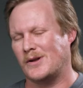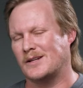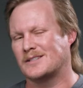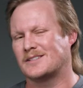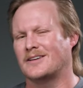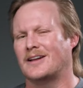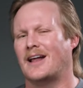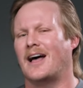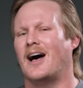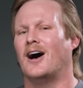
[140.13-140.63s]
is
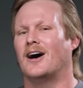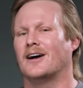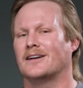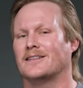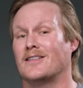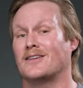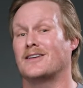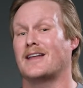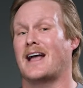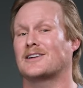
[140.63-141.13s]
gonna hug
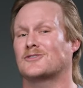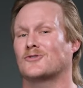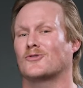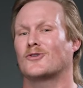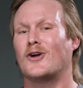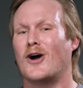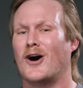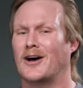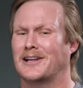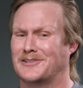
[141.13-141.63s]
the natural
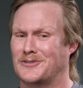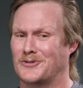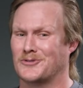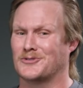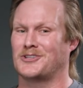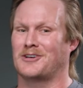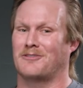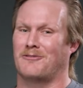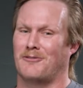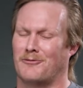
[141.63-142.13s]

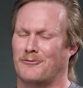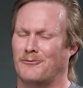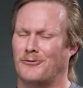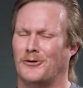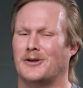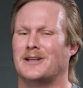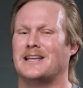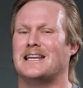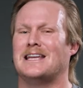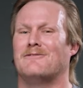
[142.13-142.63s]
contours of your
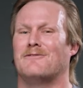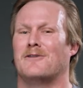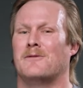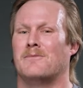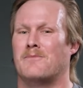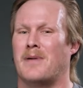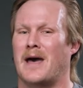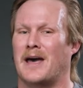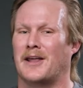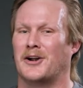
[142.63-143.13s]
foot
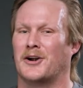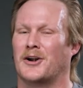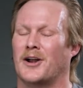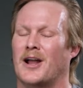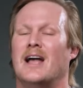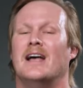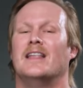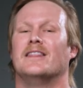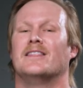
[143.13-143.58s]
even better